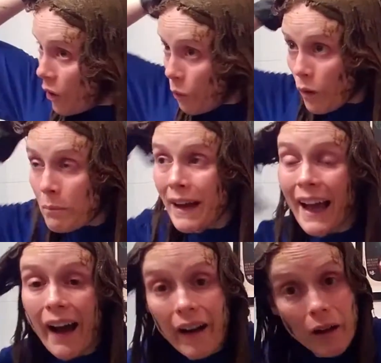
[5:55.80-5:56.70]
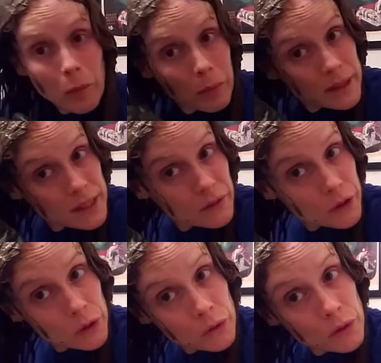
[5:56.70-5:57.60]
What might help is
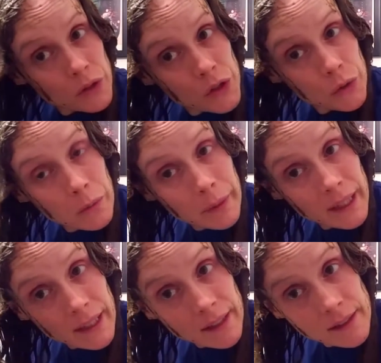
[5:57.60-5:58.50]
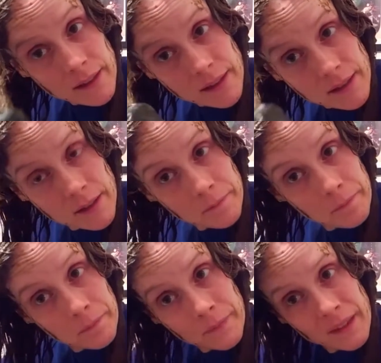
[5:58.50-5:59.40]
if you do a piece,
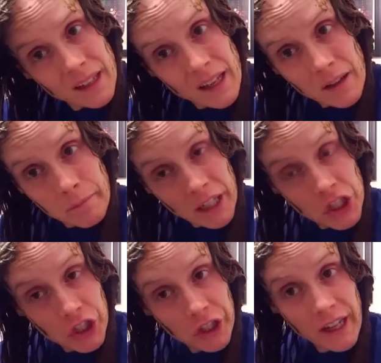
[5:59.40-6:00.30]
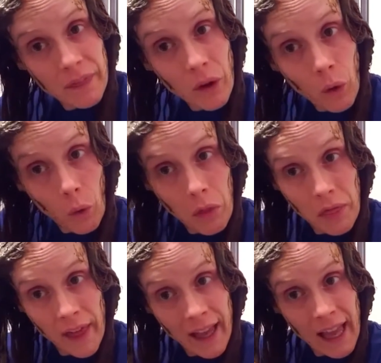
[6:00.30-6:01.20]
make sure you get the whole
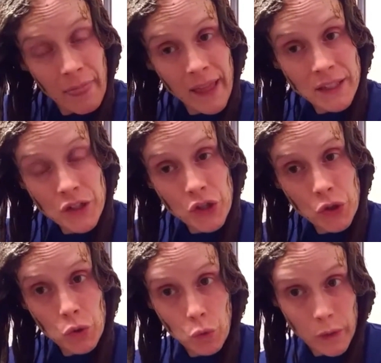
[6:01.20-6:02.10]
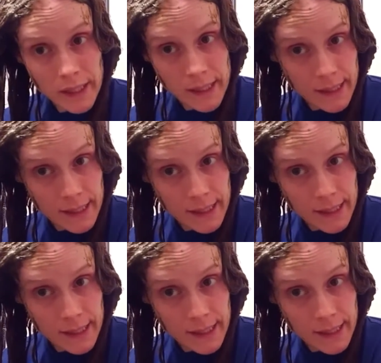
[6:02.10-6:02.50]
thing and then twist